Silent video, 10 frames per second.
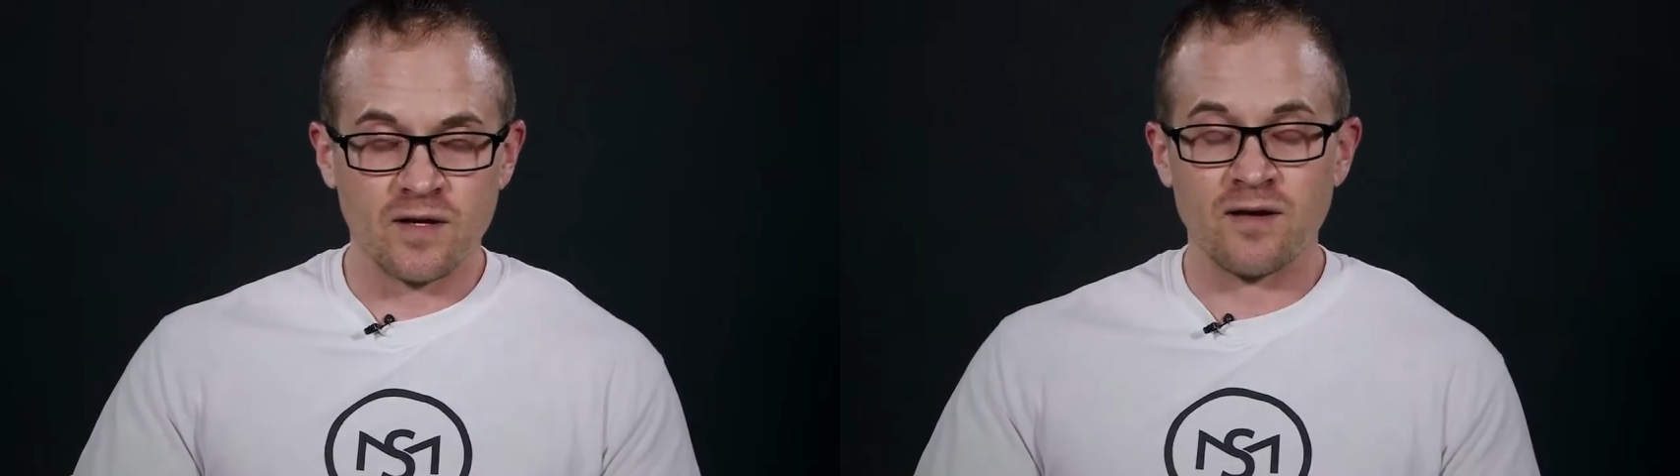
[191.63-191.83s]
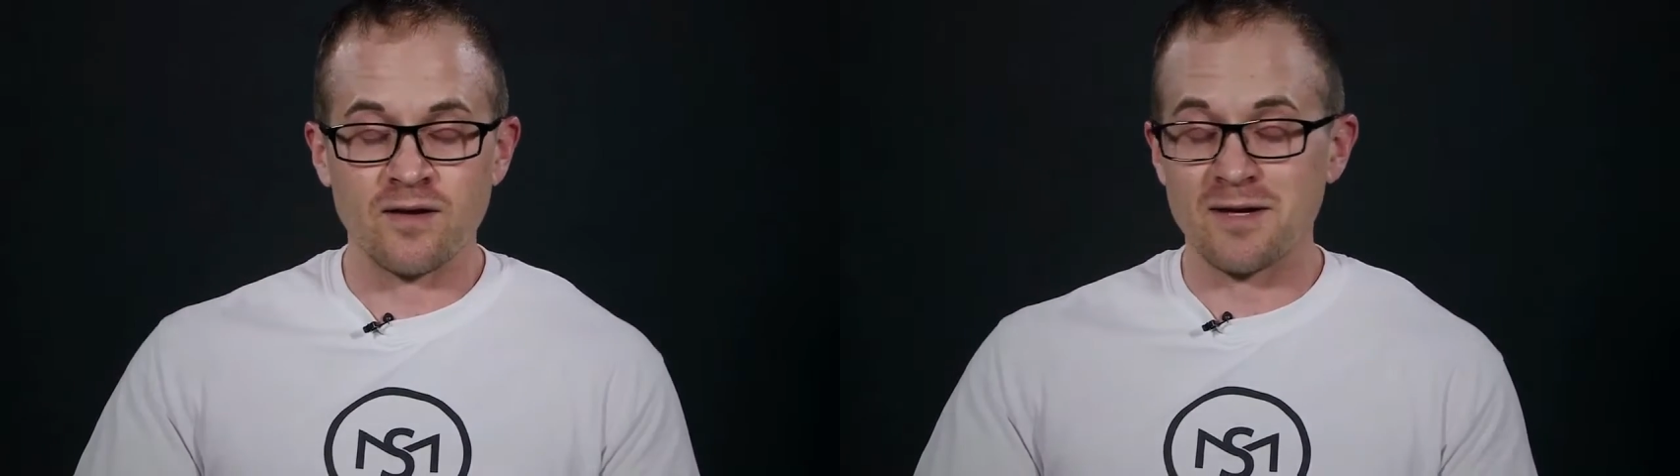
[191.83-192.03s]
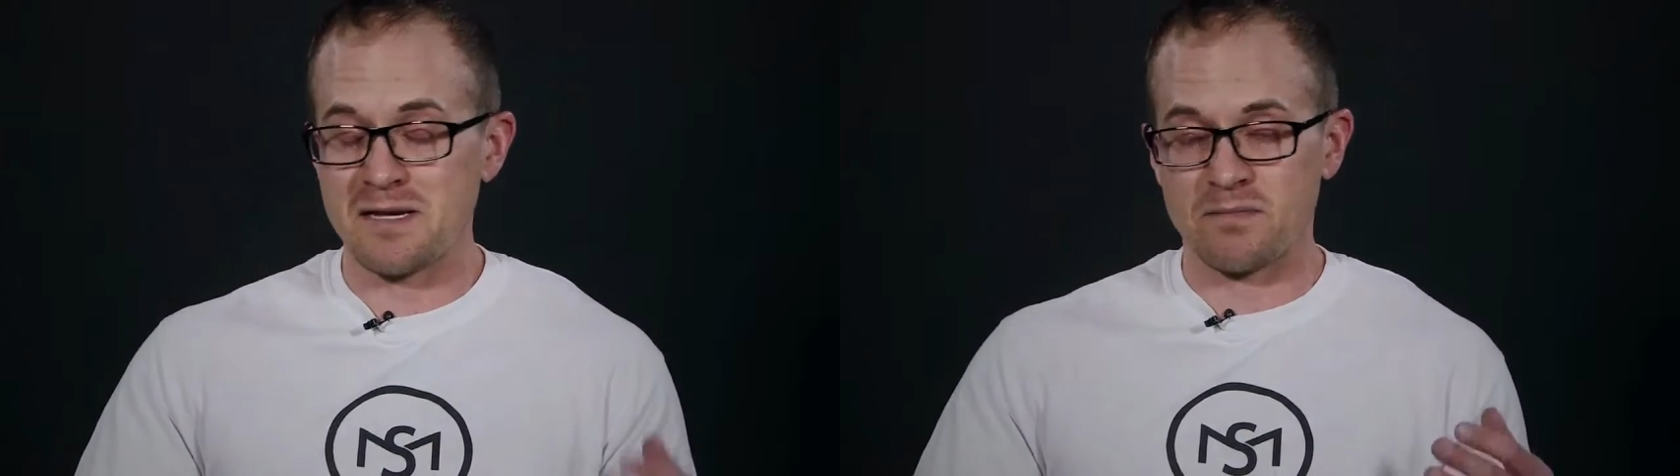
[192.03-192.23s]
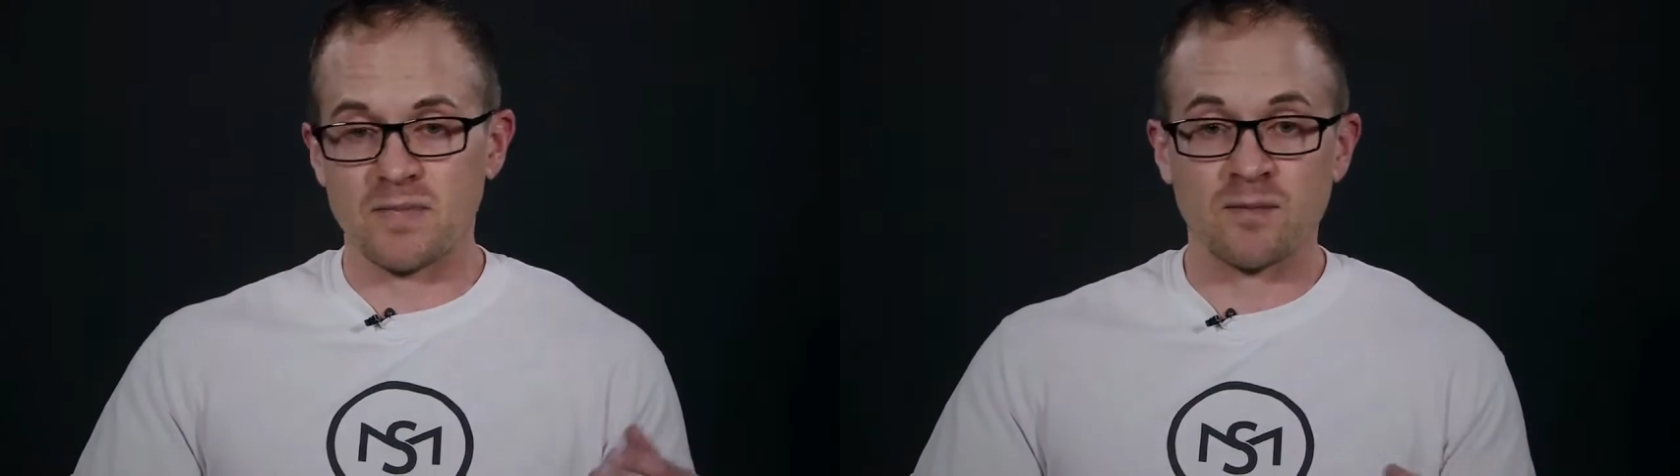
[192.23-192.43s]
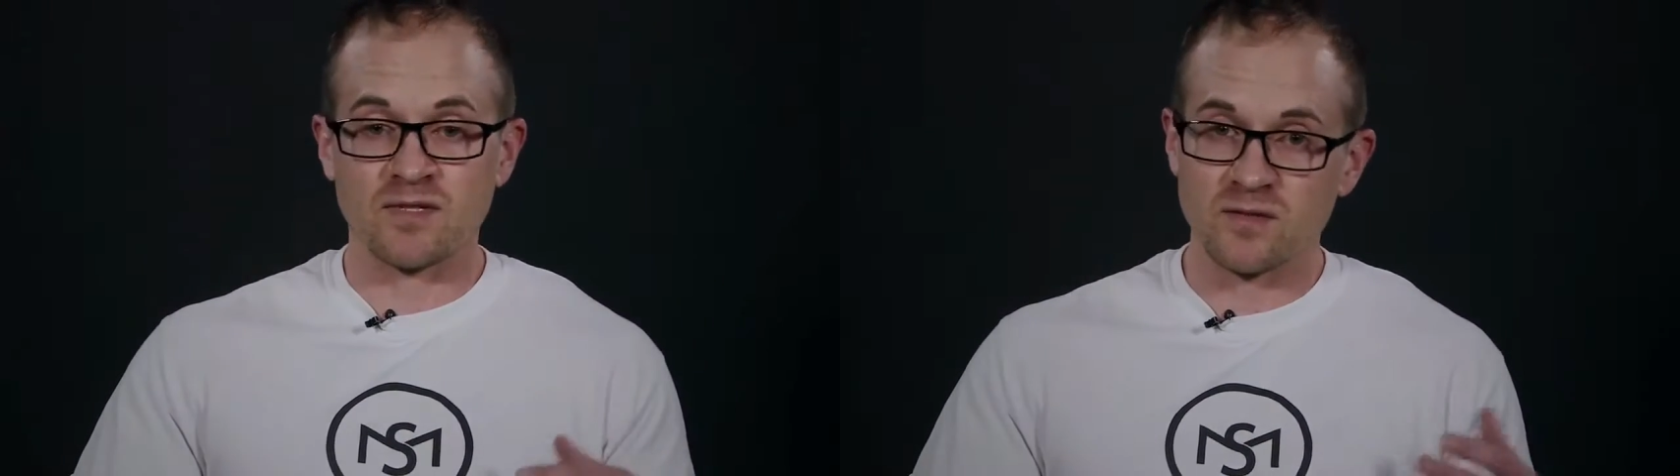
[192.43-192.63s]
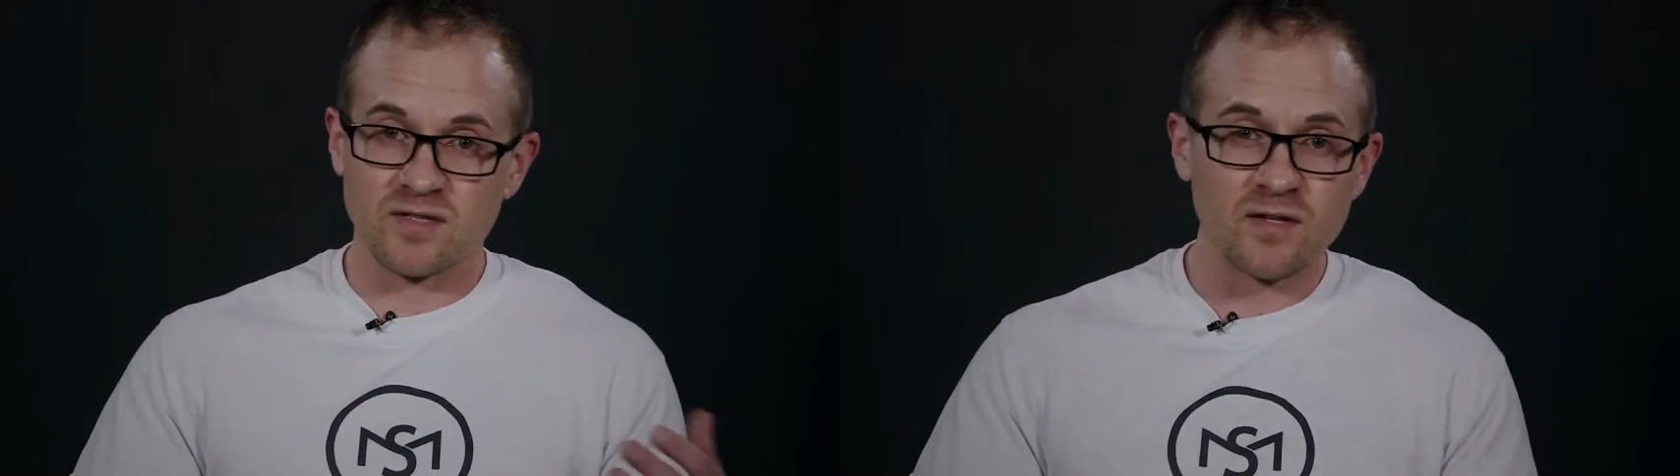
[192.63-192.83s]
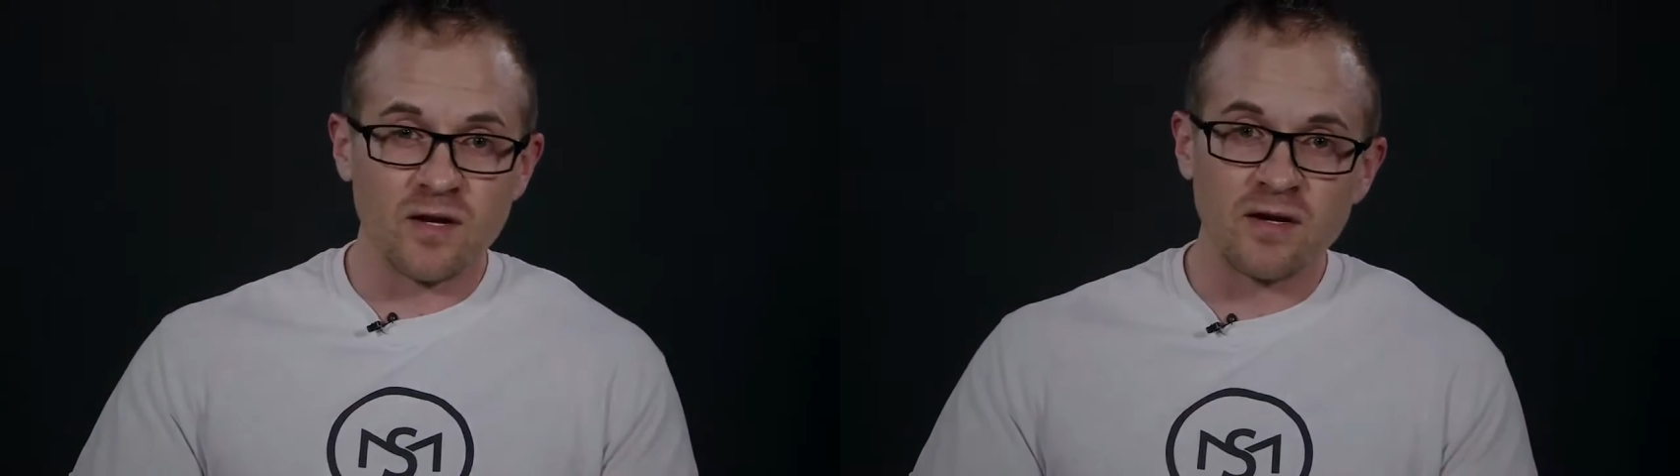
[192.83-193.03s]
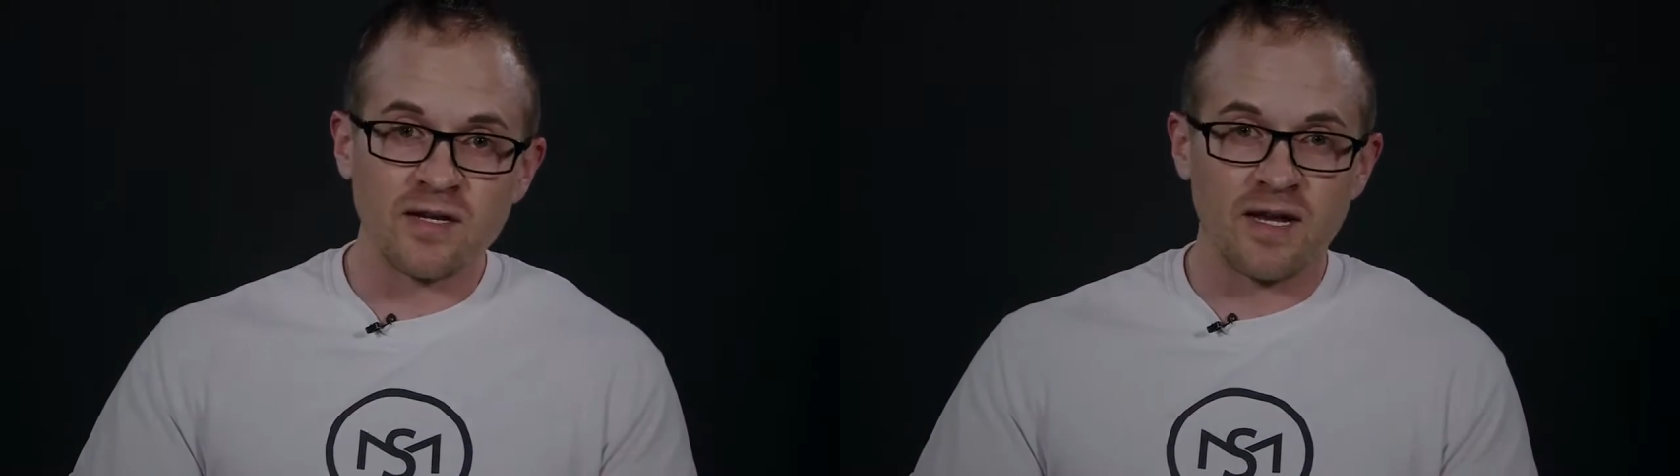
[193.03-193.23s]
I'm so sorry,